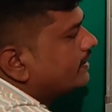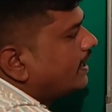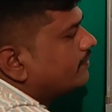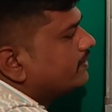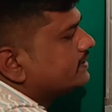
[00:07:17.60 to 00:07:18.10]

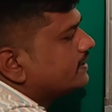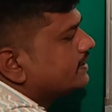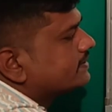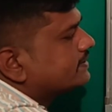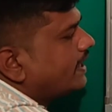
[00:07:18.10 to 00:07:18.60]
That means it
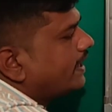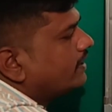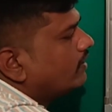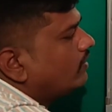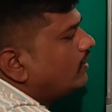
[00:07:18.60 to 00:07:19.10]
is
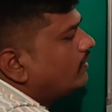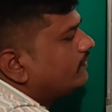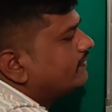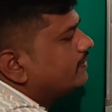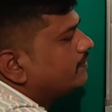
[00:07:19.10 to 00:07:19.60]
sine
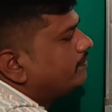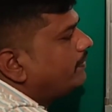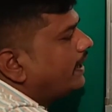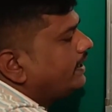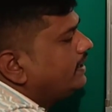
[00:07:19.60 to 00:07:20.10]
of
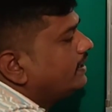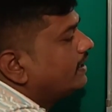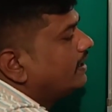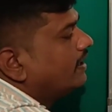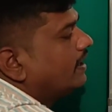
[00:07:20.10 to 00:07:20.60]
pi,
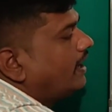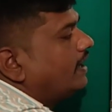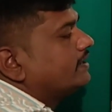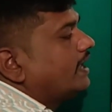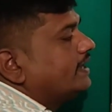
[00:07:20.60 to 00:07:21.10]

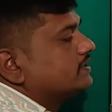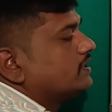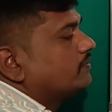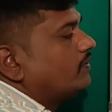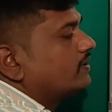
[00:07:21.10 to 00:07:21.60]
and the
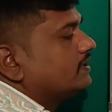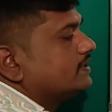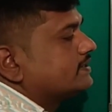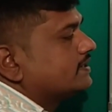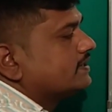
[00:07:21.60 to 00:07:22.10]
answer for
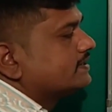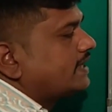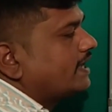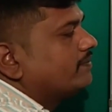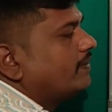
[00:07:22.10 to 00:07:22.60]
this
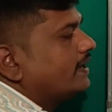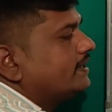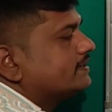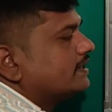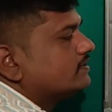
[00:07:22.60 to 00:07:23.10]
sine pi
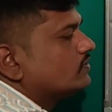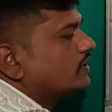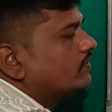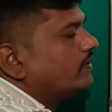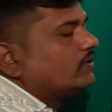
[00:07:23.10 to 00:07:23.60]
is also
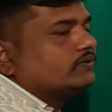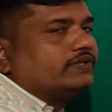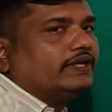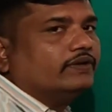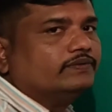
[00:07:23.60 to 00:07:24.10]
equal to
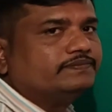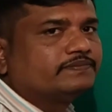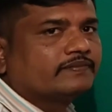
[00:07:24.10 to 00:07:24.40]
0.